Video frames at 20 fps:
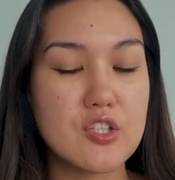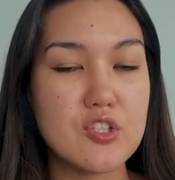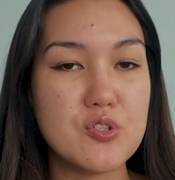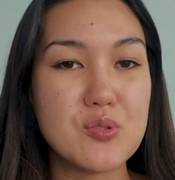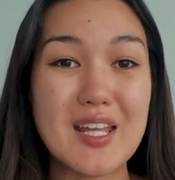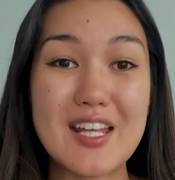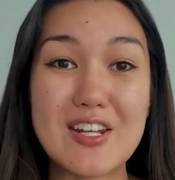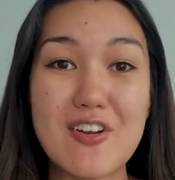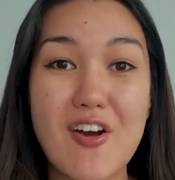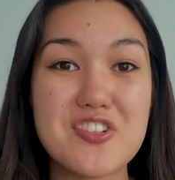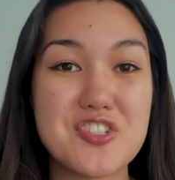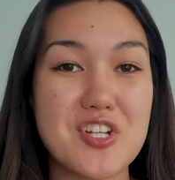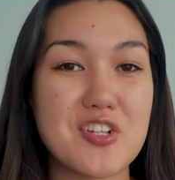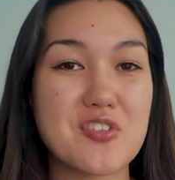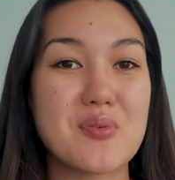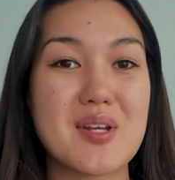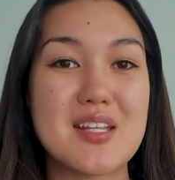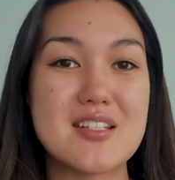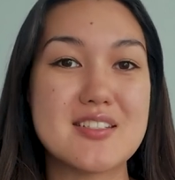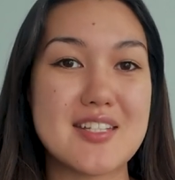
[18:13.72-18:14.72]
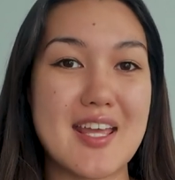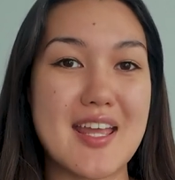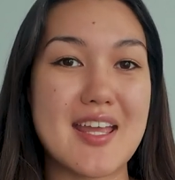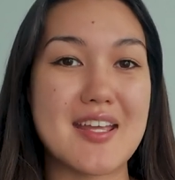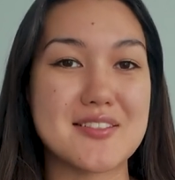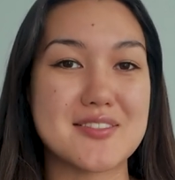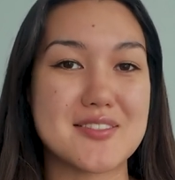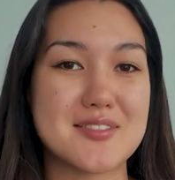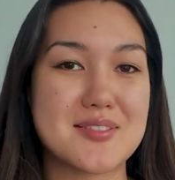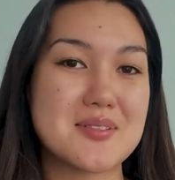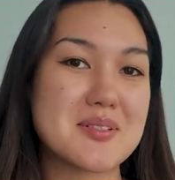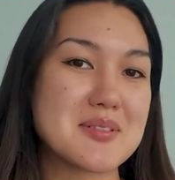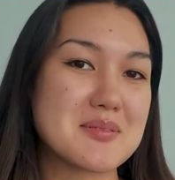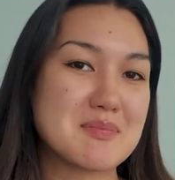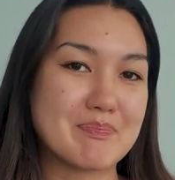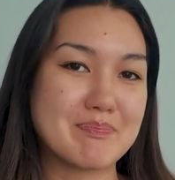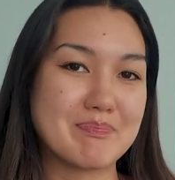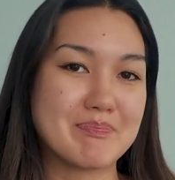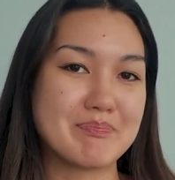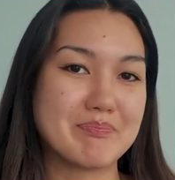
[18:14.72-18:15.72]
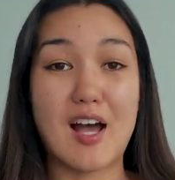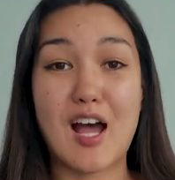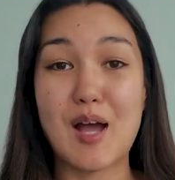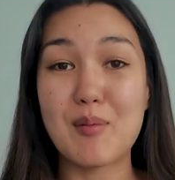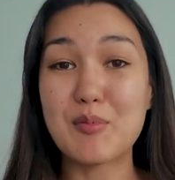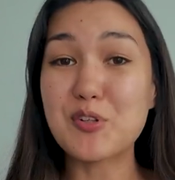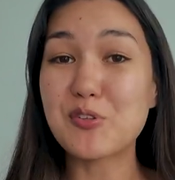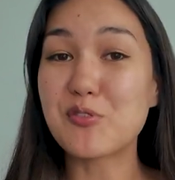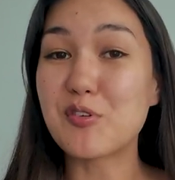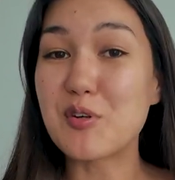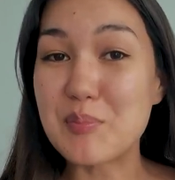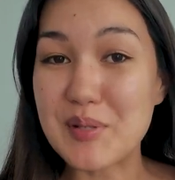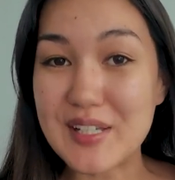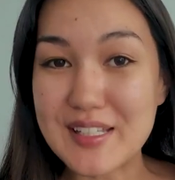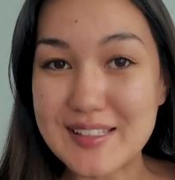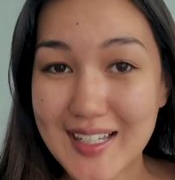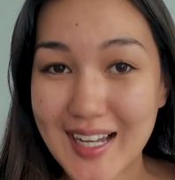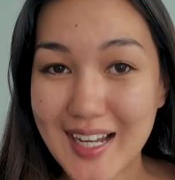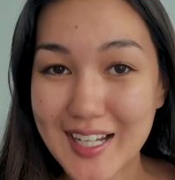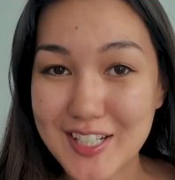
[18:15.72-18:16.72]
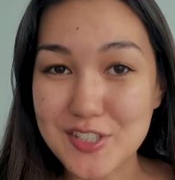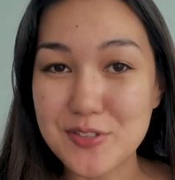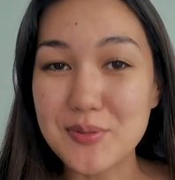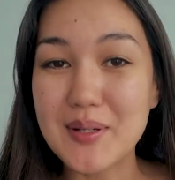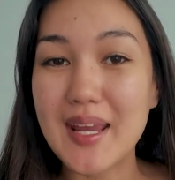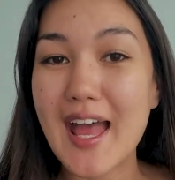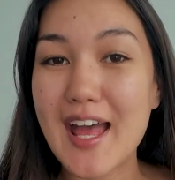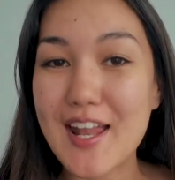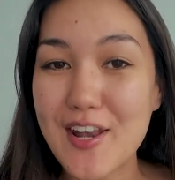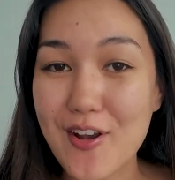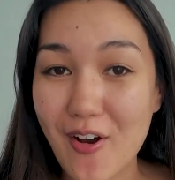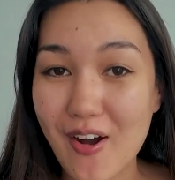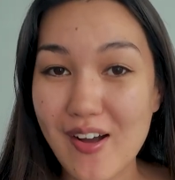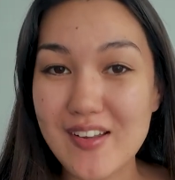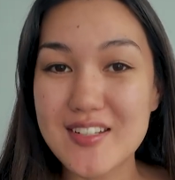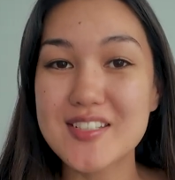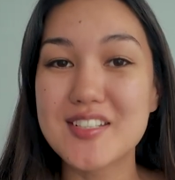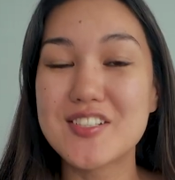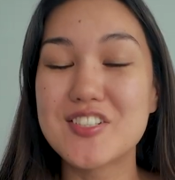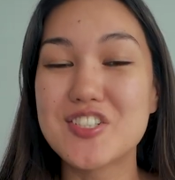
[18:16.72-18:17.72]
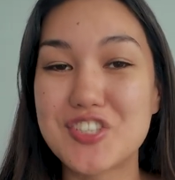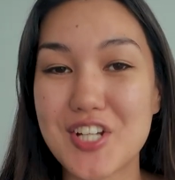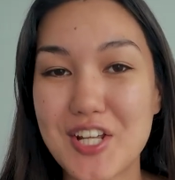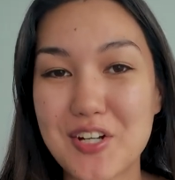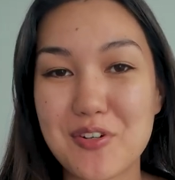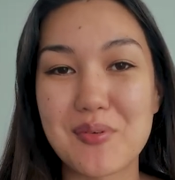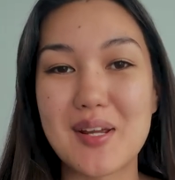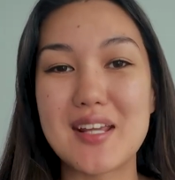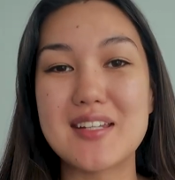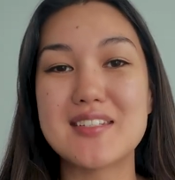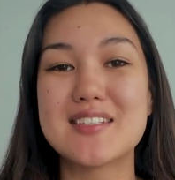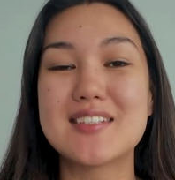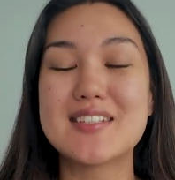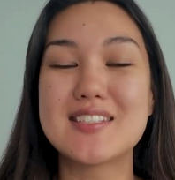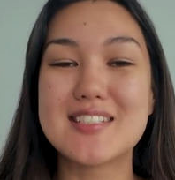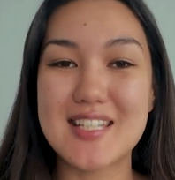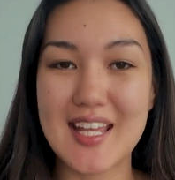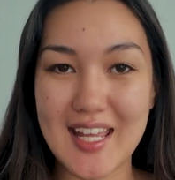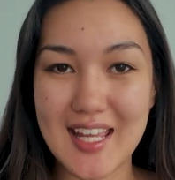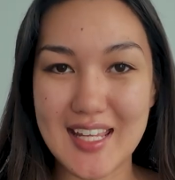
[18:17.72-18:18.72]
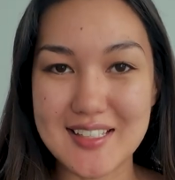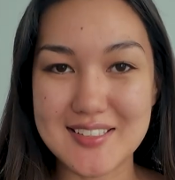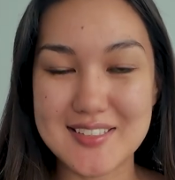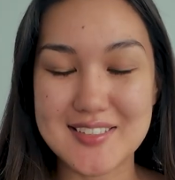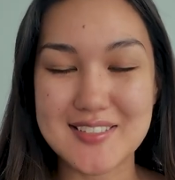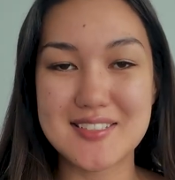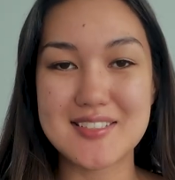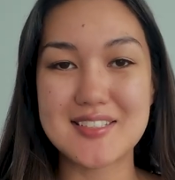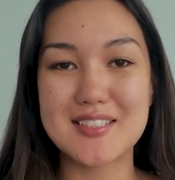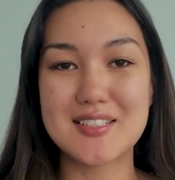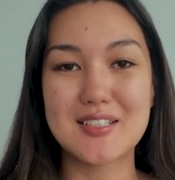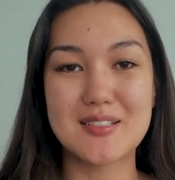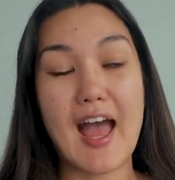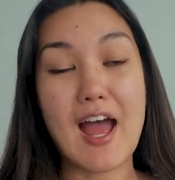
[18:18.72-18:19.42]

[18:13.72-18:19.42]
You cannot generate taste. I'm going to repeat that. You cannot generate taste.